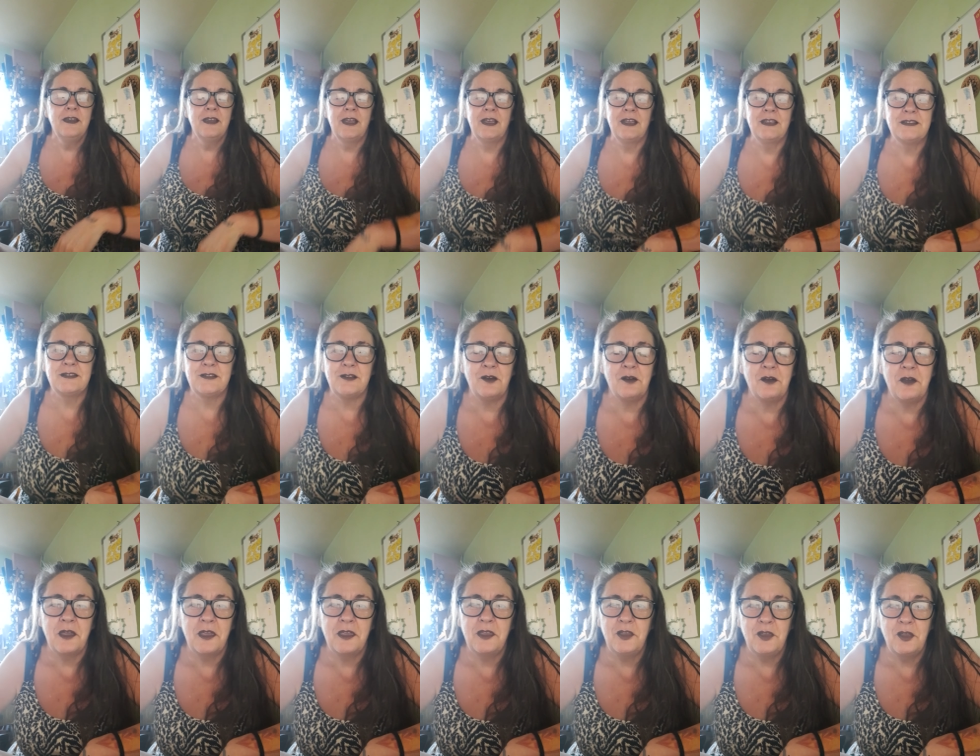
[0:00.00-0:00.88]
It's
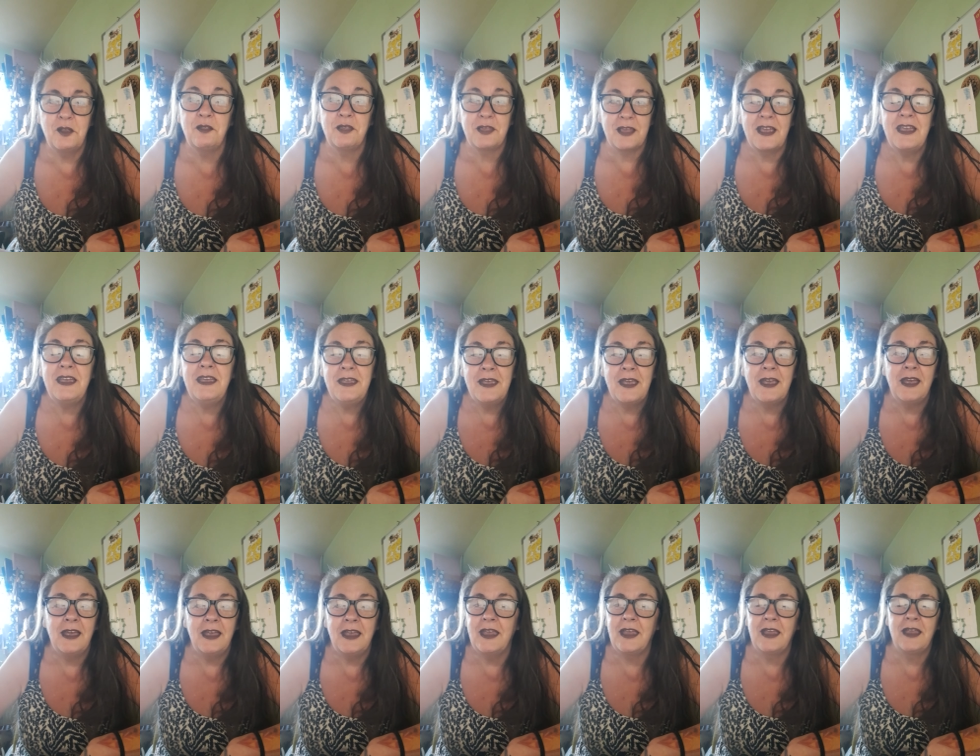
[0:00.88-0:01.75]
like, you think you
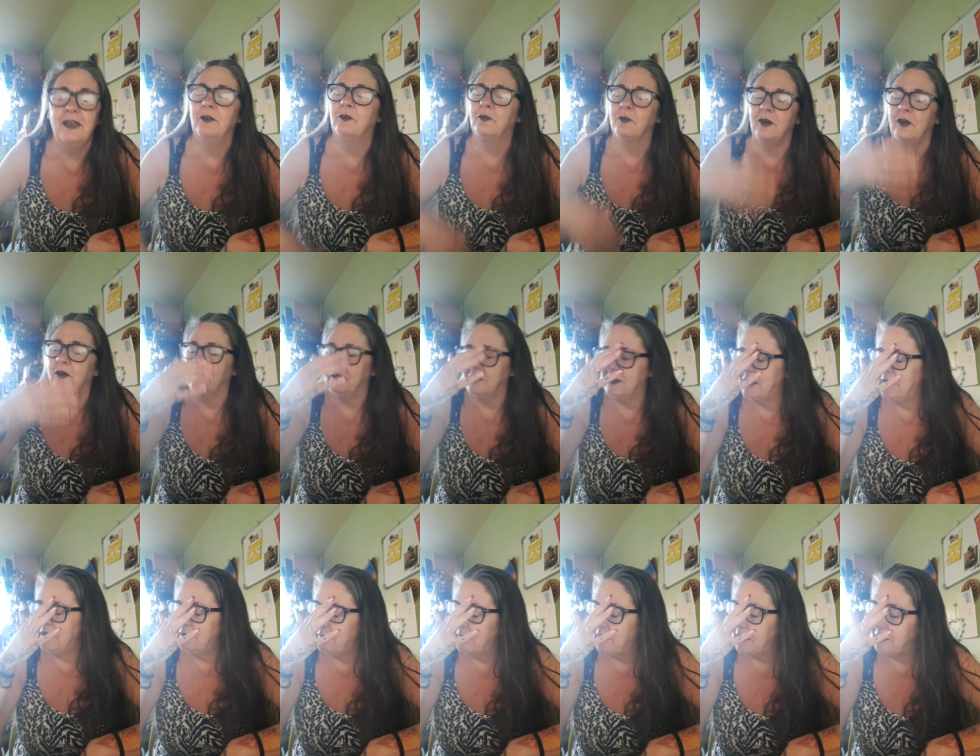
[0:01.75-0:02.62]
can... Well,
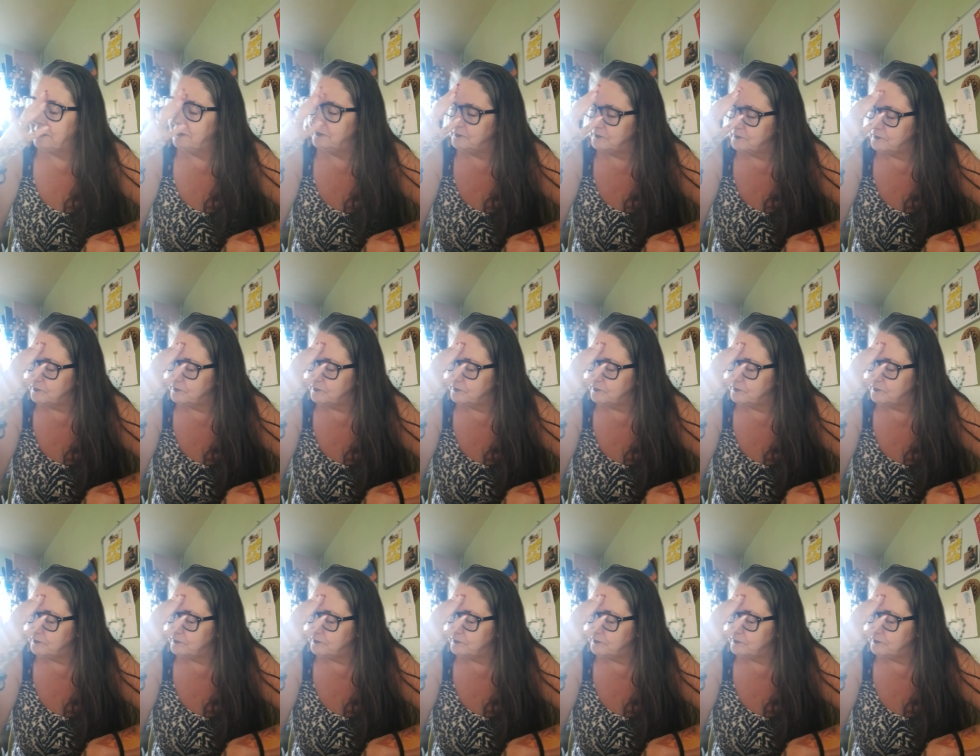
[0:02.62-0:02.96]
anyway.